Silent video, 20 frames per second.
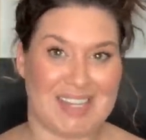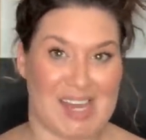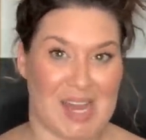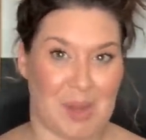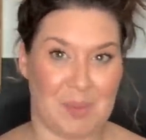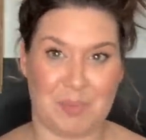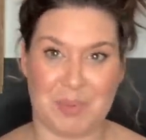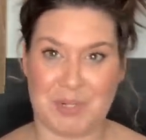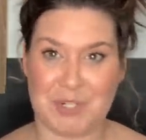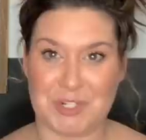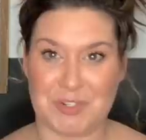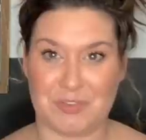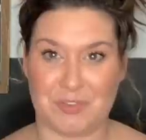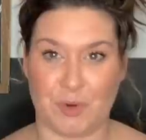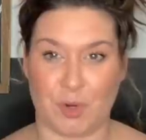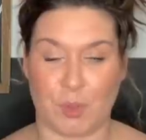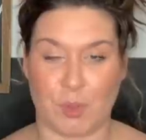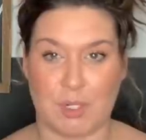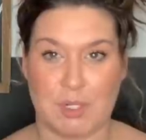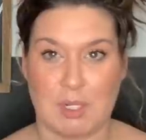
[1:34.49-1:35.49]
I'm pushing
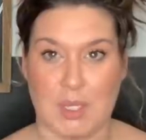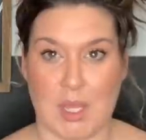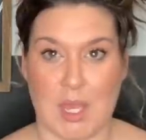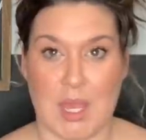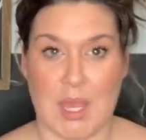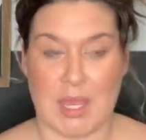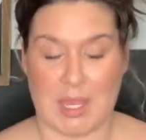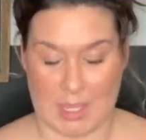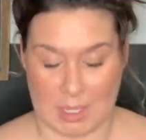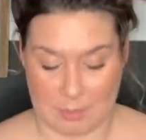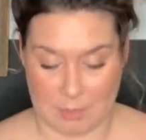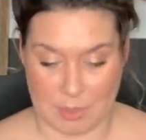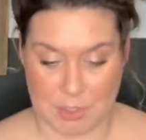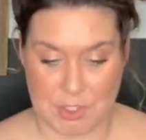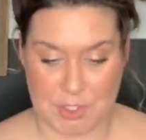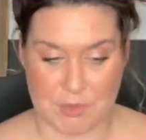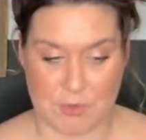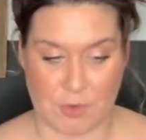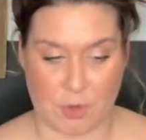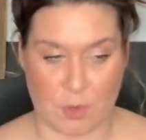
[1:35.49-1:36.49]
forward. I'm
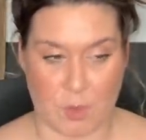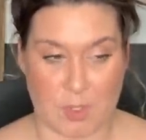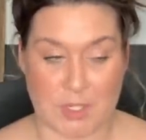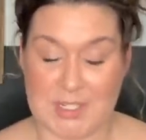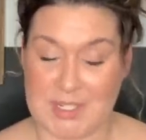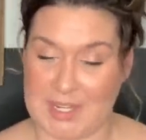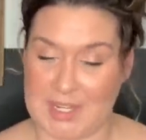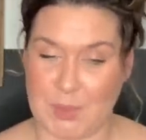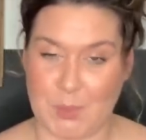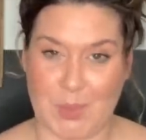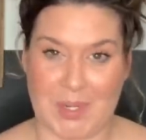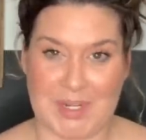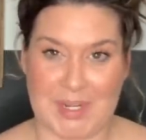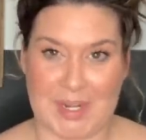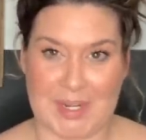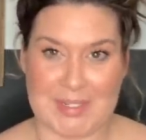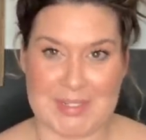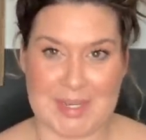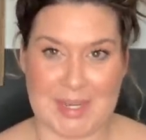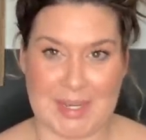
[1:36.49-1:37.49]
pushing forward, taking one day
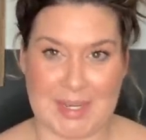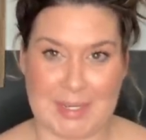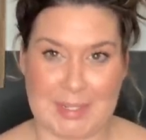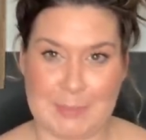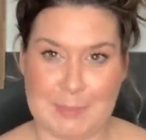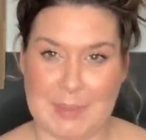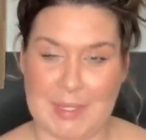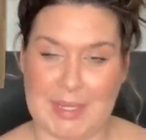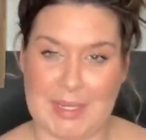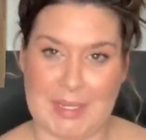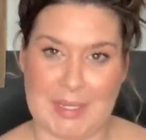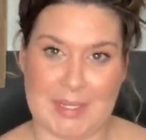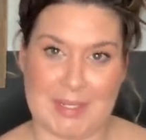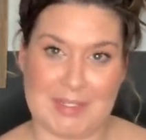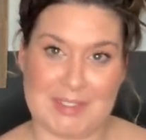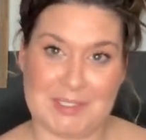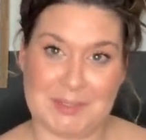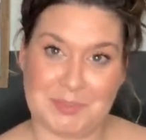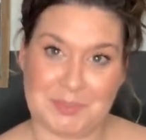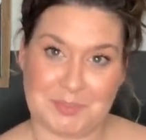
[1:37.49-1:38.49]
at a time, and
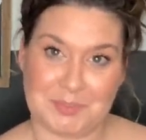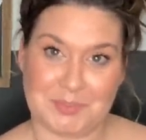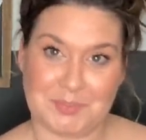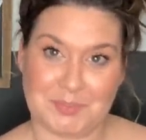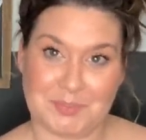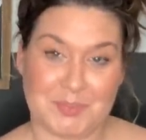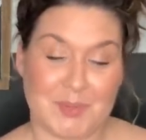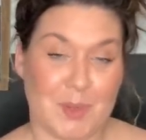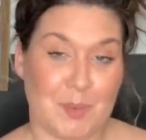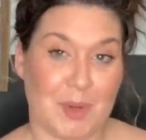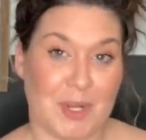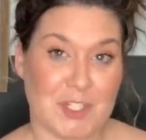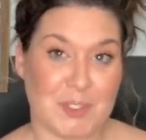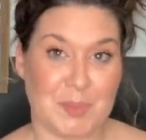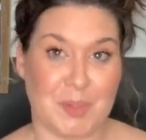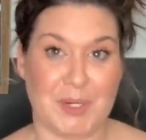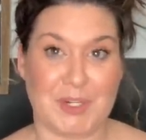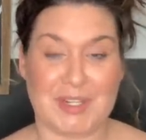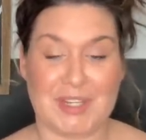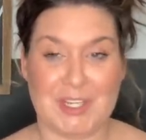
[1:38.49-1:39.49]

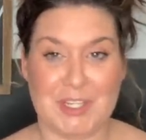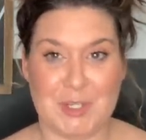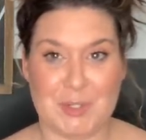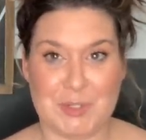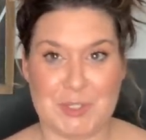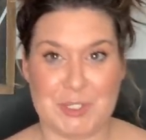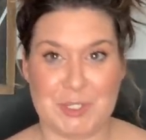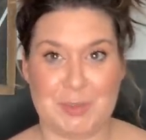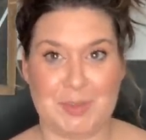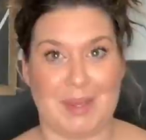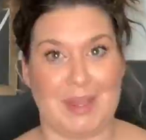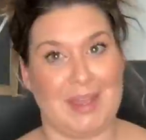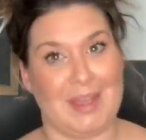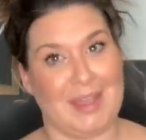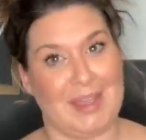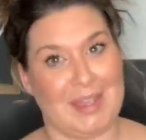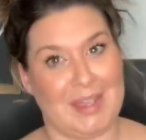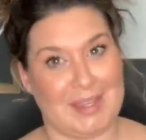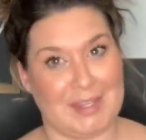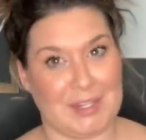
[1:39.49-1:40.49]
Poshmark, YouTube,
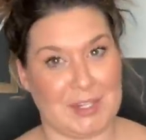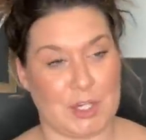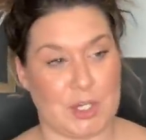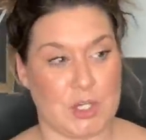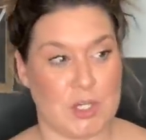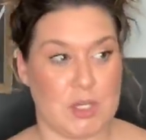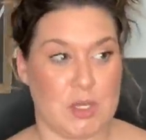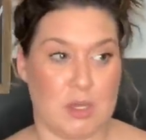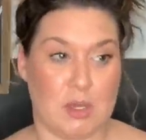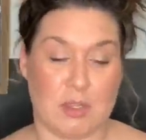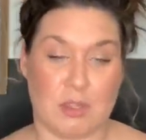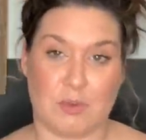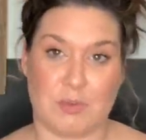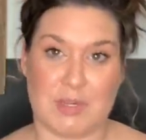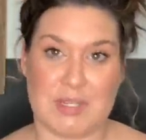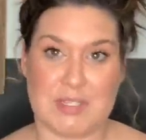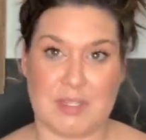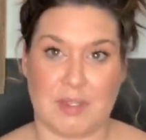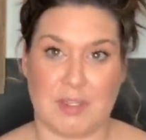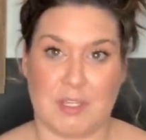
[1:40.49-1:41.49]
and the
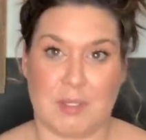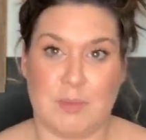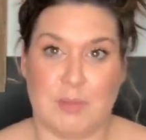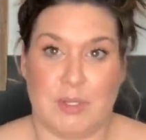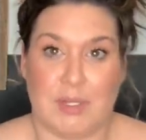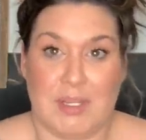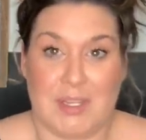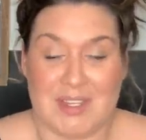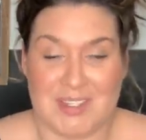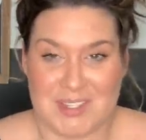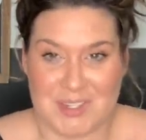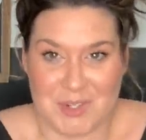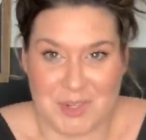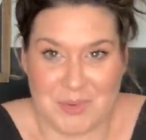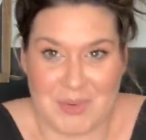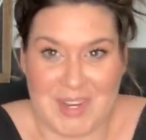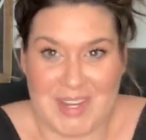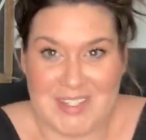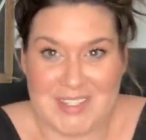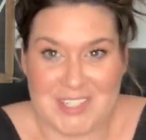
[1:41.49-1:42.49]
reselling community is a
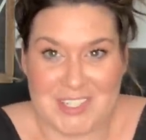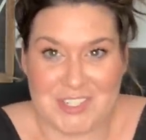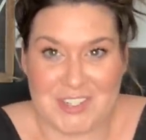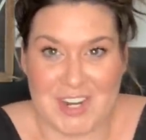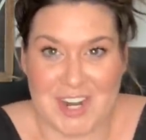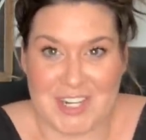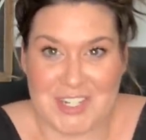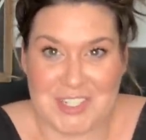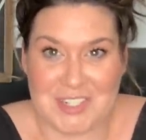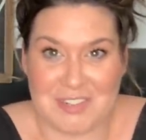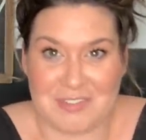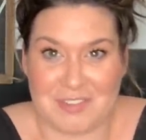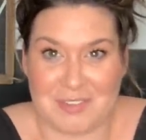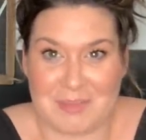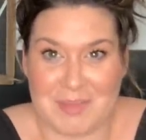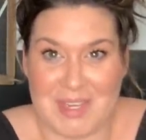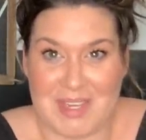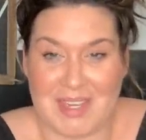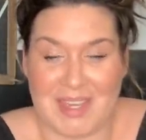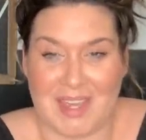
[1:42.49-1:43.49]
great distraction for
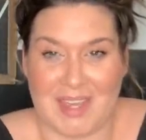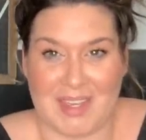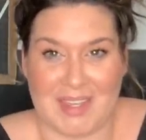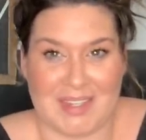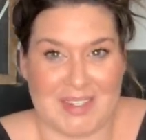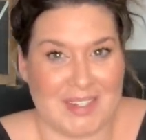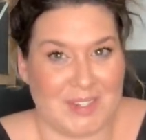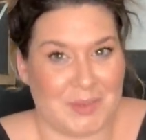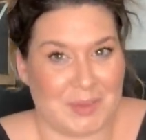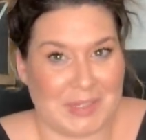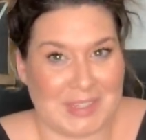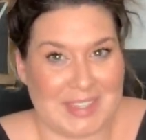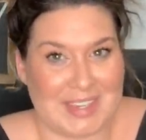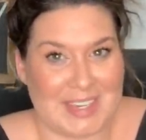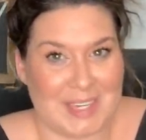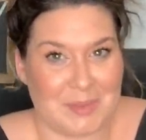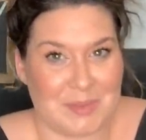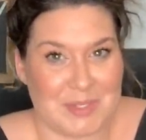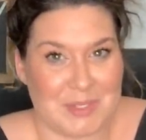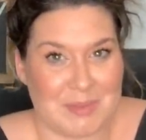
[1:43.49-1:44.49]
me and it really
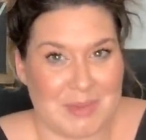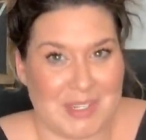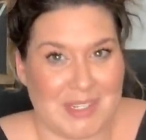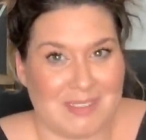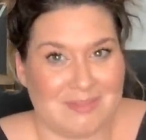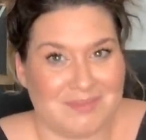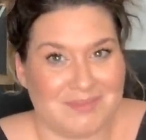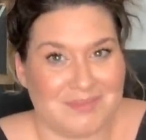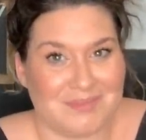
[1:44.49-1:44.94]
helps me